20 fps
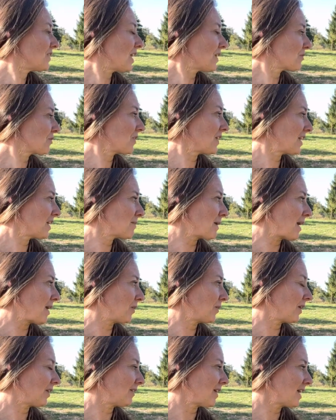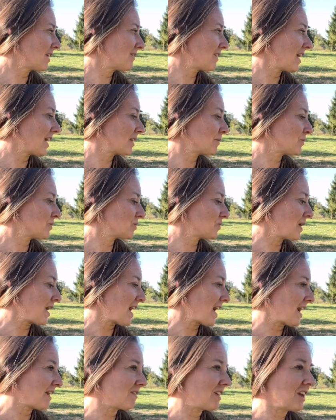other thing about a lot of the animals we
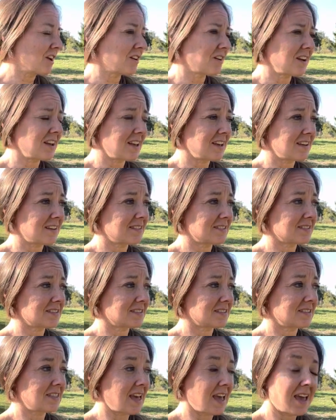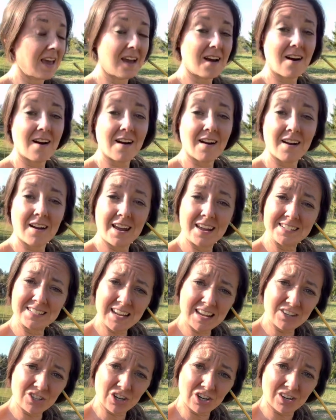have here is they are
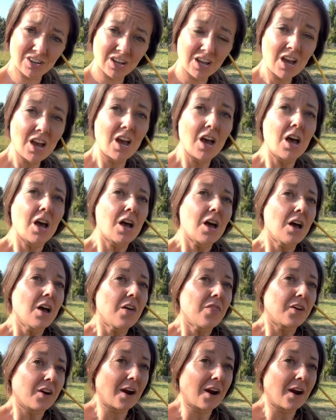endangered. There